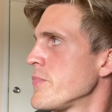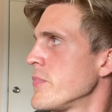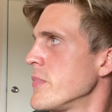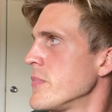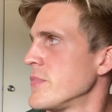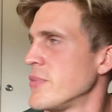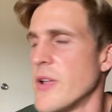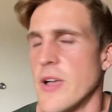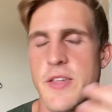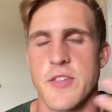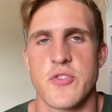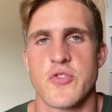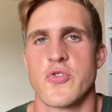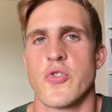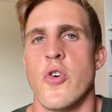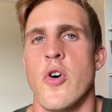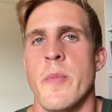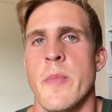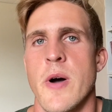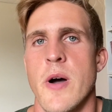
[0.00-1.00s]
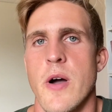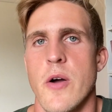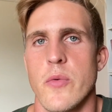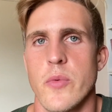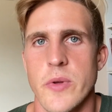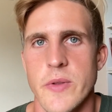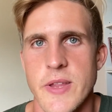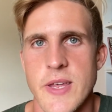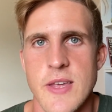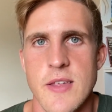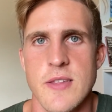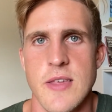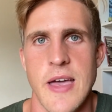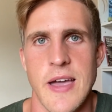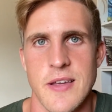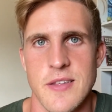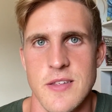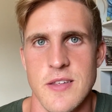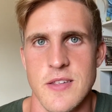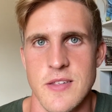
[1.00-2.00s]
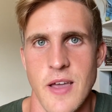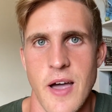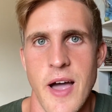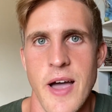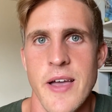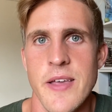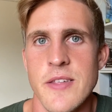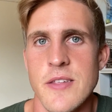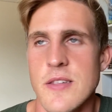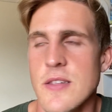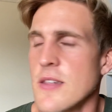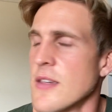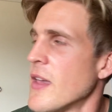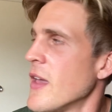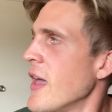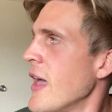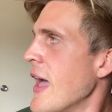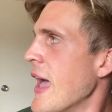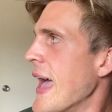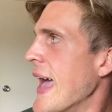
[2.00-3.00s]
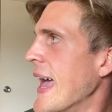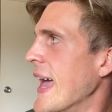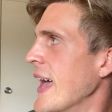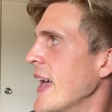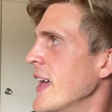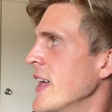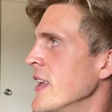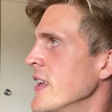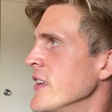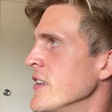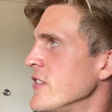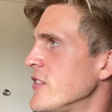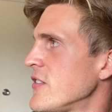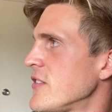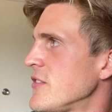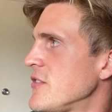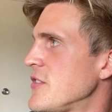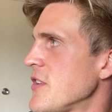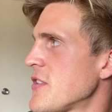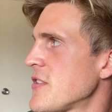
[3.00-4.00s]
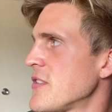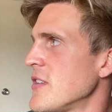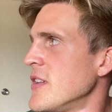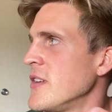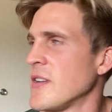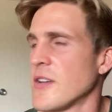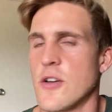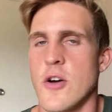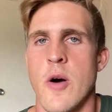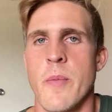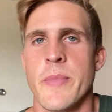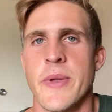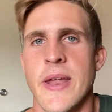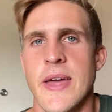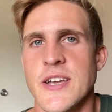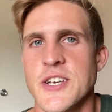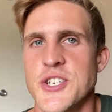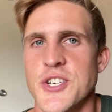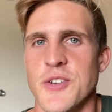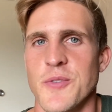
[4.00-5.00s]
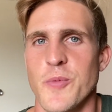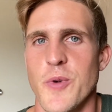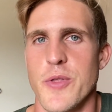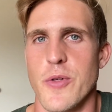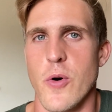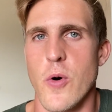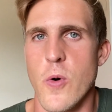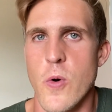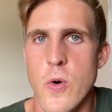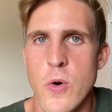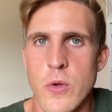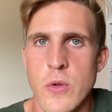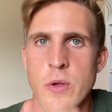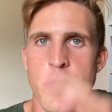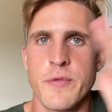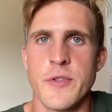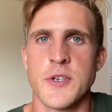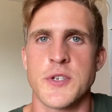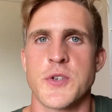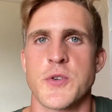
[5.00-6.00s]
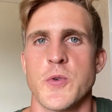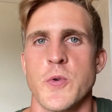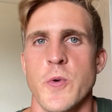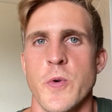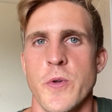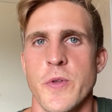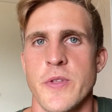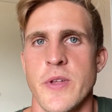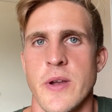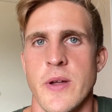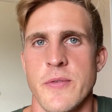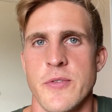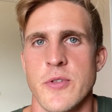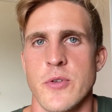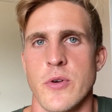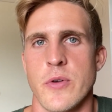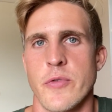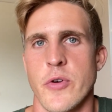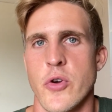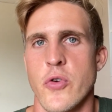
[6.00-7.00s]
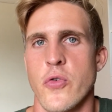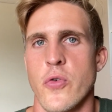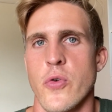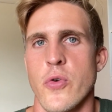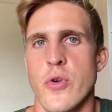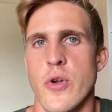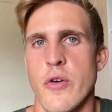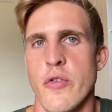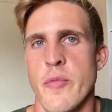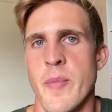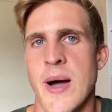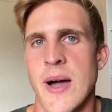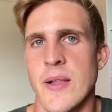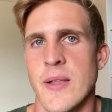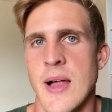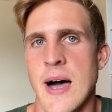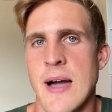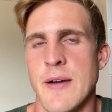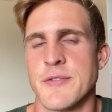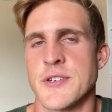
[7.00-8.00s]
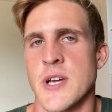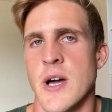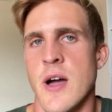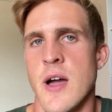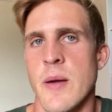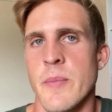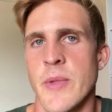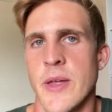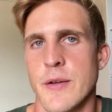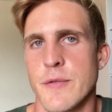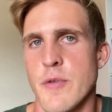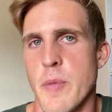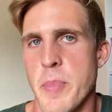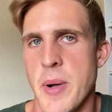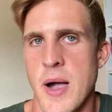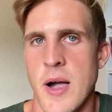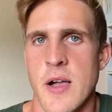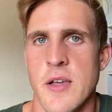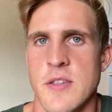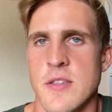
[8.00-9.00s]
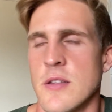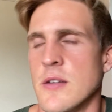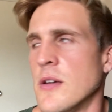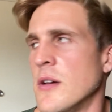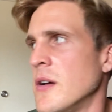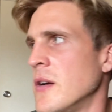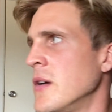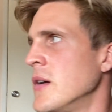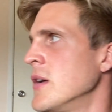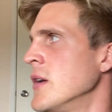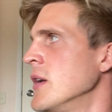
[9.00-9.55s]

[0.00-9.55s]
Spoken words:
plus trauma release exercise, and just in the combination with all of the tools that I've sort of accrued over my lifetime, like Vipassana,